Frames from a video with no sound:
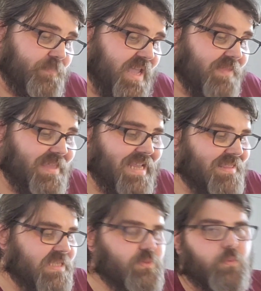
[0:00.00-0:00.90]
At the end of
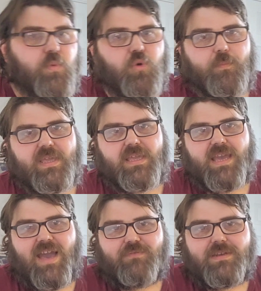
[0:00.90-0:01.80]
this one, we will be
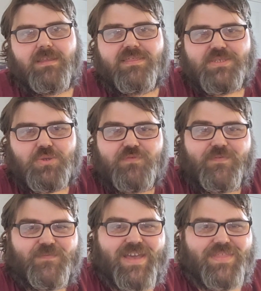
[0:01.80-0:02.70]
having another story for
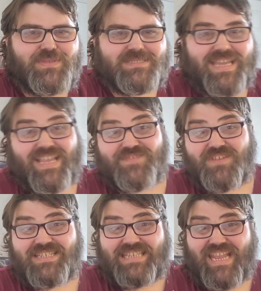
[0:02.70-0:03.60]
Father's Day. It's
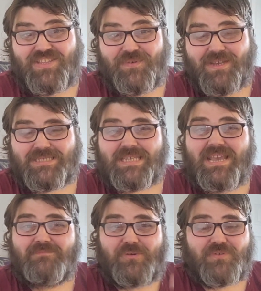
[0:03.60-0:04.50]
very tenuous,
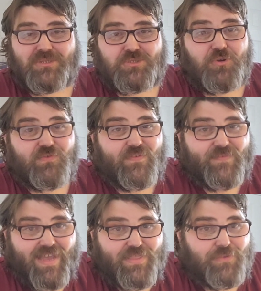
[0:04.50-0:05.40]
but we've got a story of a
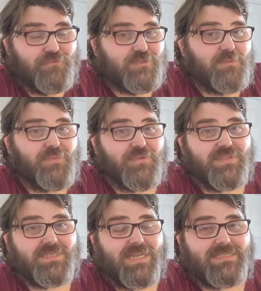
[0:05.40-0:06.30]
father that was on board the
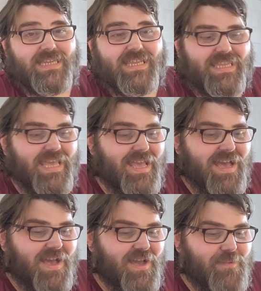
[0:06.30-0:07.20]
Titanic.
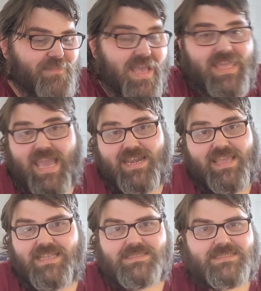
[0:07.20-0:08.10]
Again,
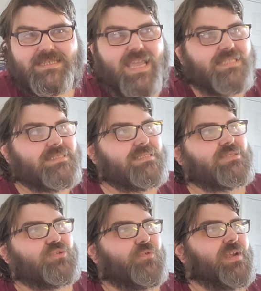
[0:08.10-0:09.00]
it's a
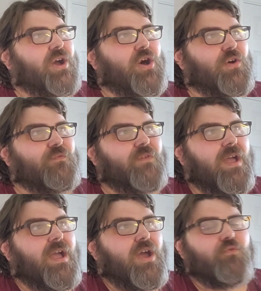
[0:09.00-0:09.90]
story of
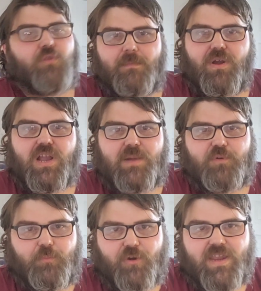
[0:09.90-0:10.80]

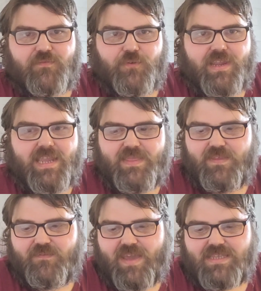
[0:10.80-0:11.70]
remarkable bravery in
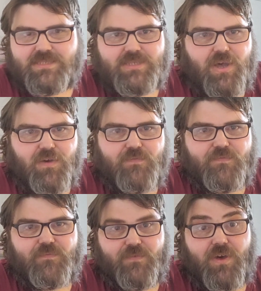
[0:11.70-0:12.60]
the face
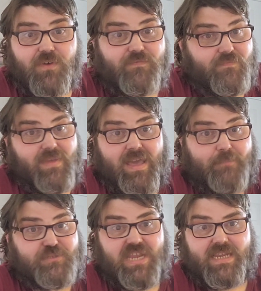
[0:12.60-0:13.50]
of
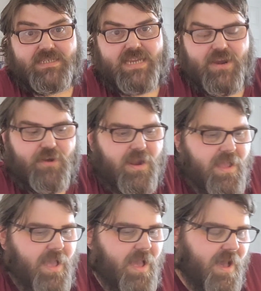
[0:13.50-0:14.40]
abject terror.
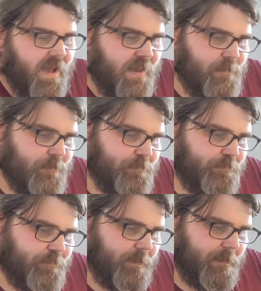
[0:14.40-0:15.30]

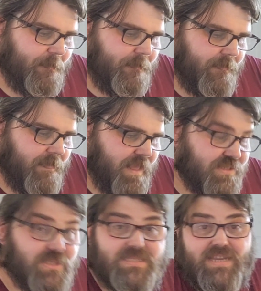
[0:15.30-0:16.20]

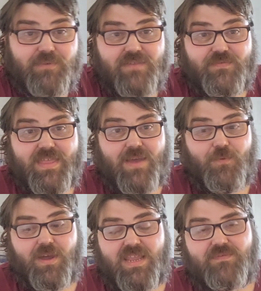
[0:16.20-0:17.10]
So stick around for that
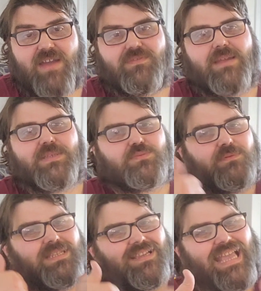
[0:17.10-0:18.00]
one. If you haven't yet, please
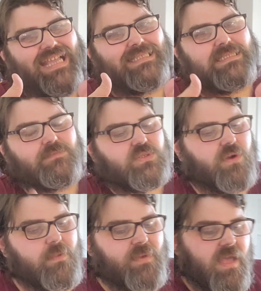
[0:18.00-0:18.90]
remember to like and
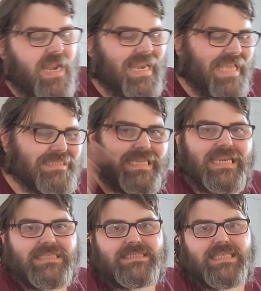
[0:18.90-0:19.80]
subscribe, but let's get
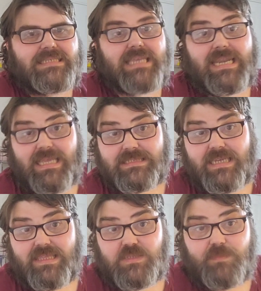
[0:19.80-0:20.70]
into this and let's
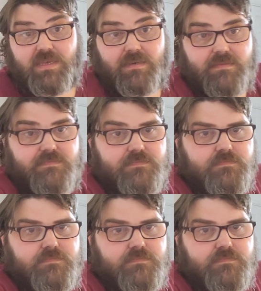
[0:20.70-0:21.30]
get this built.